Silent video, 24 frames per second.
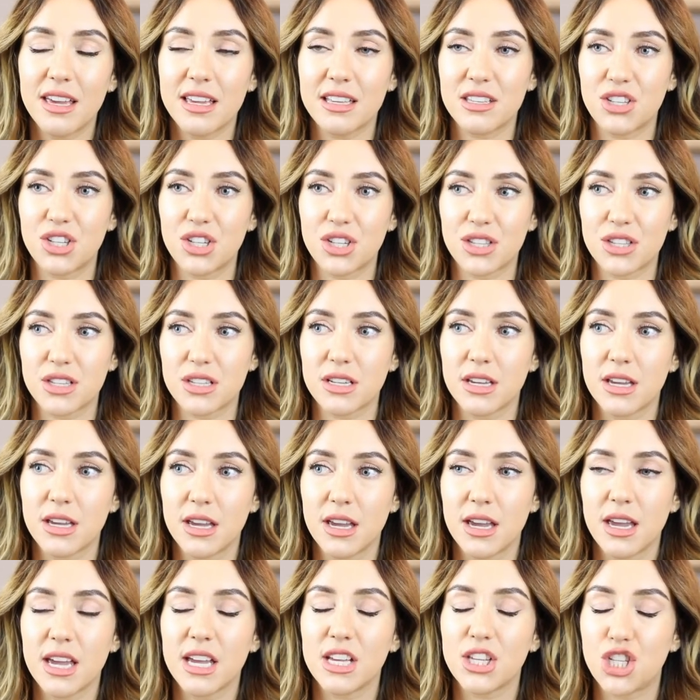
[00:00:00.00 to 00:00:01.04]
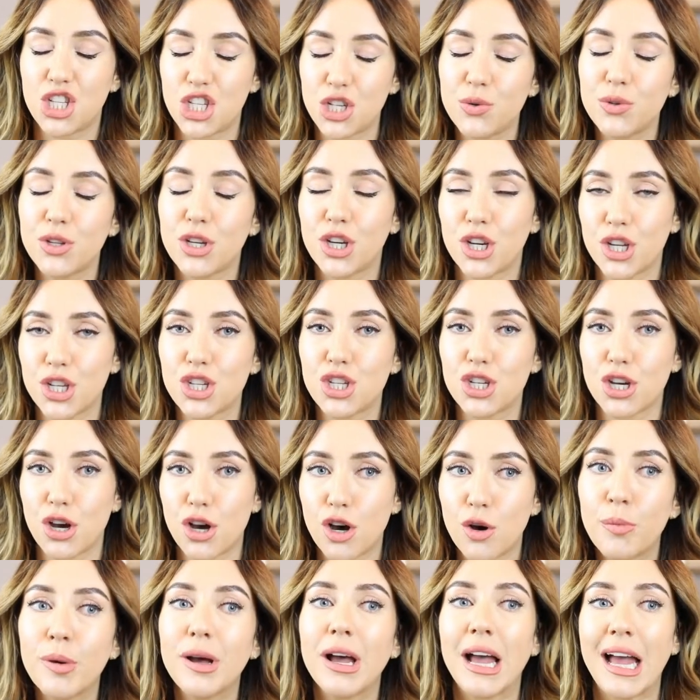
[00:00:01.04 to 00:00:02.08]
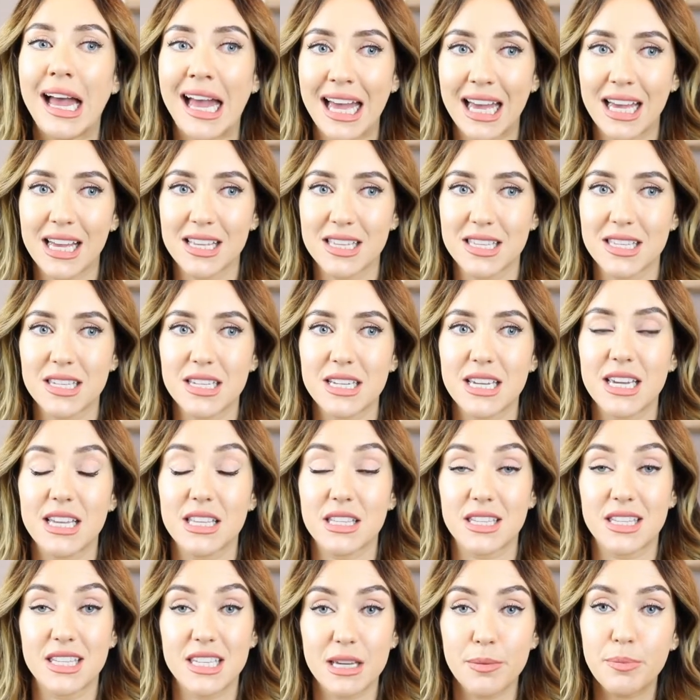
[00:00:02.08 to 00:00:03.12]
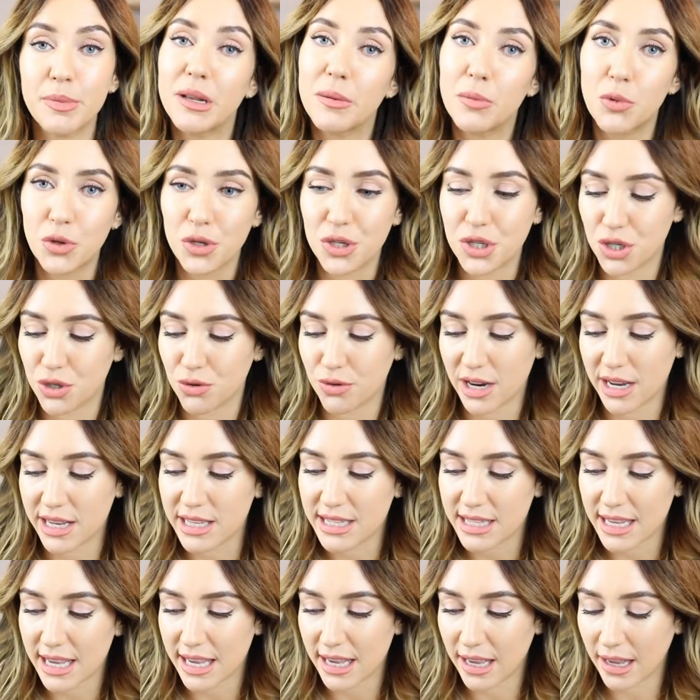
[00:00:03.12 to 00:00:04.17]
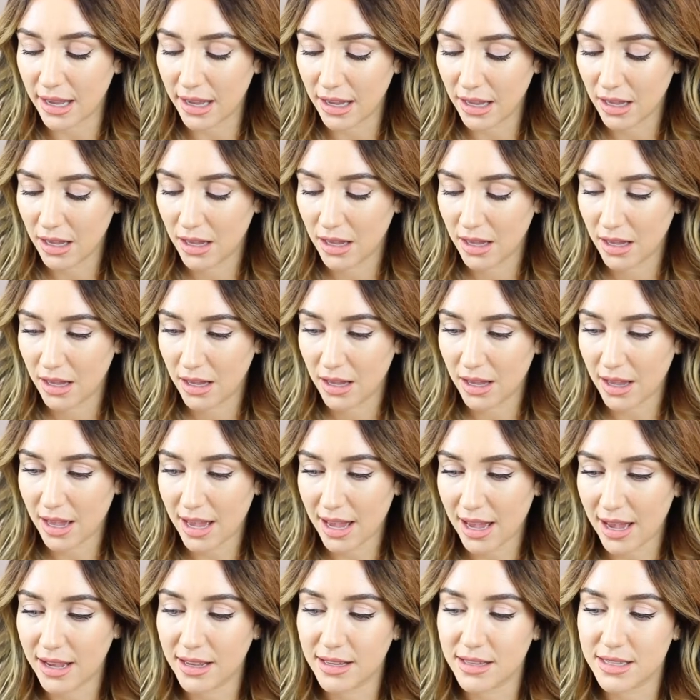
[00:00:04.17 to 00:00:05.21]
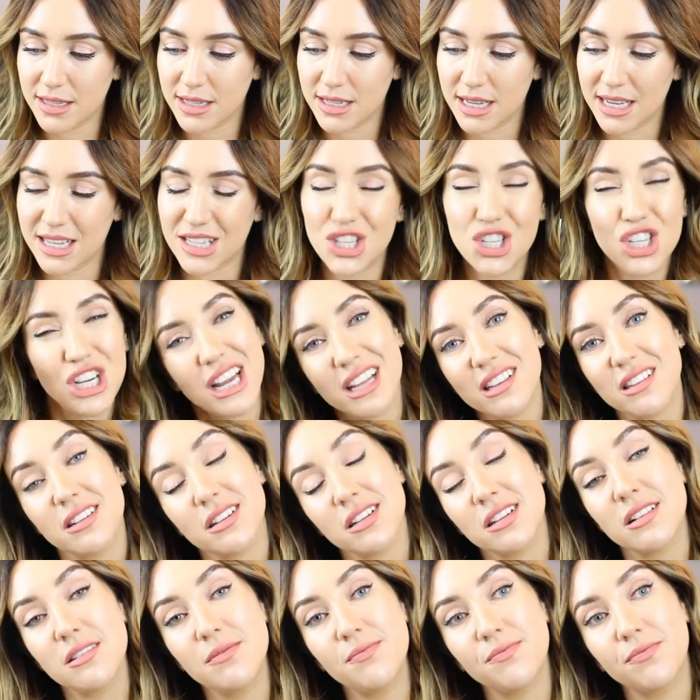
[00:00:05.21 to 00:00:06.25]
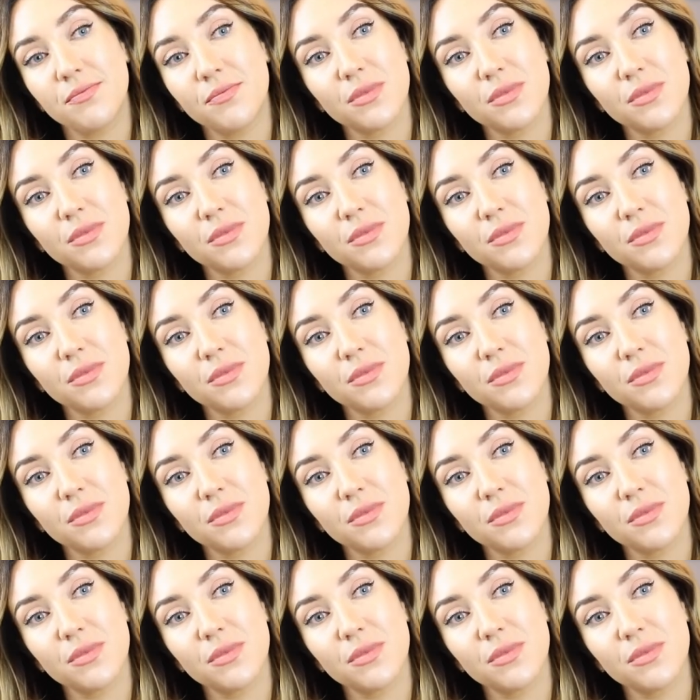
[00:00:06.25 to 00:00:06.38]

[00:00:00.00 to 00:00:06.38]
It's just, it's doing a good job, and it's deeply moisturising, and it's gentle.